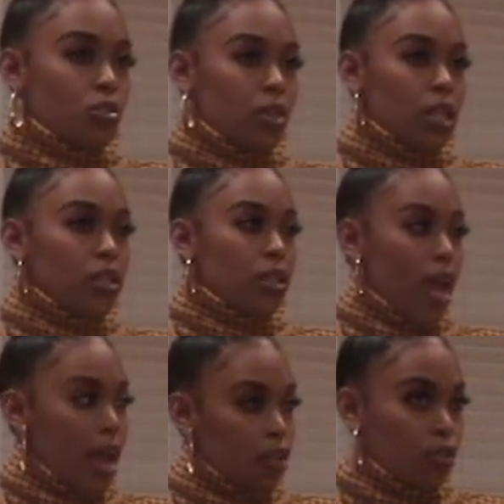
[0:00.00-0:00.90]
So that's
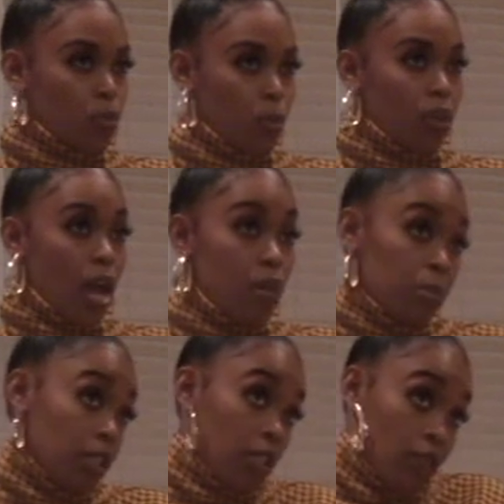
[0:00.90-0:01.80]
the actor's work, I
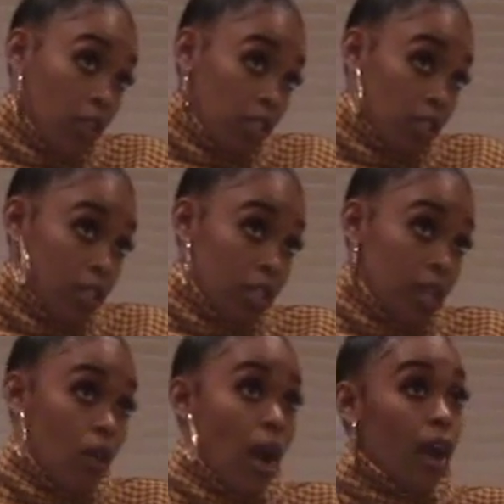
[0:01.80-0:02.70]
believe. At least that's
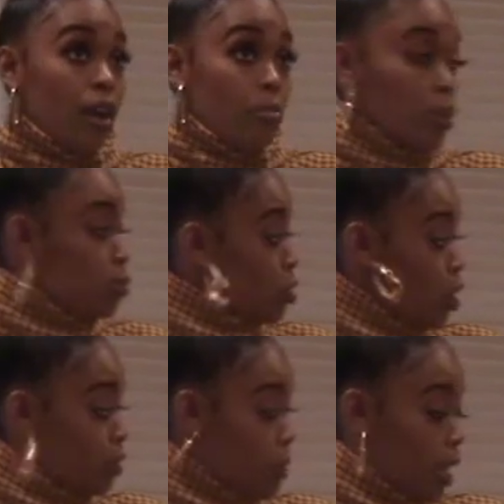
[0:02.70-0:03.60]
how I approach
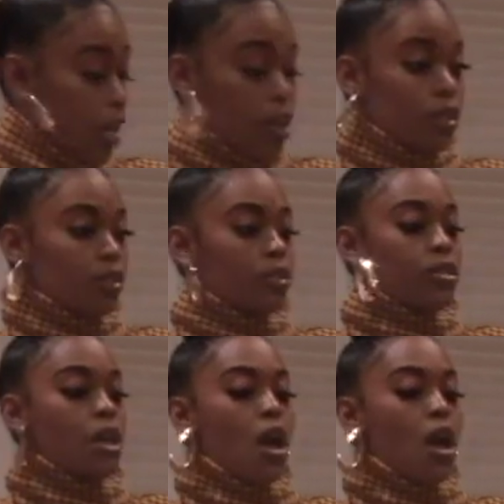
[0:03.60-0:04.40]
all of my characters.